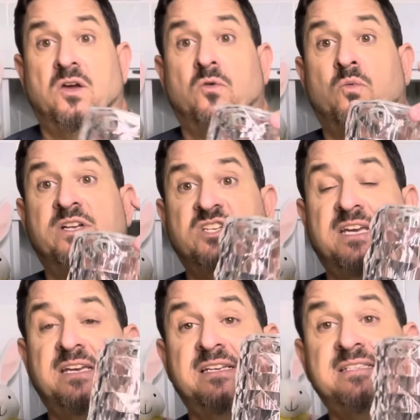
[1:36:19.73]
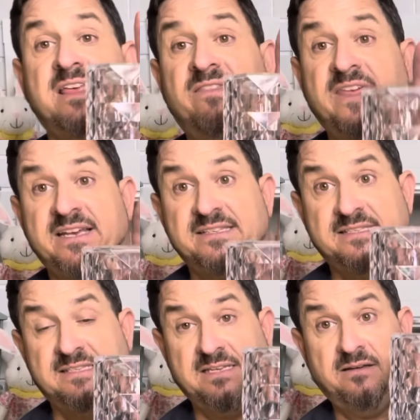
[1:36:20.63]
which is
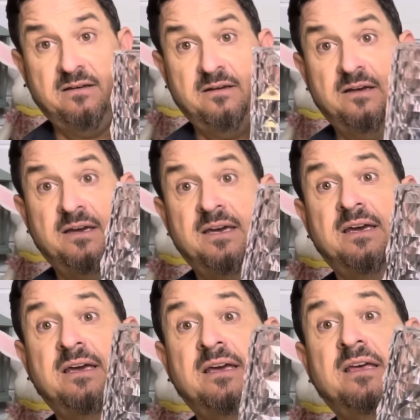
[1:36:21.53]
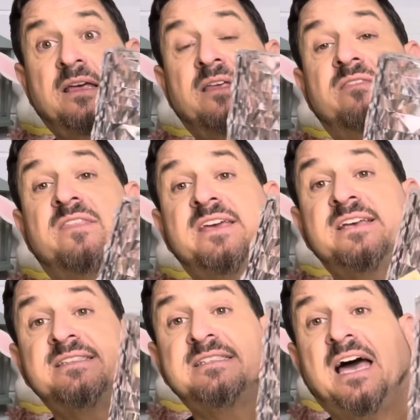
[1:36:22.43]
this. This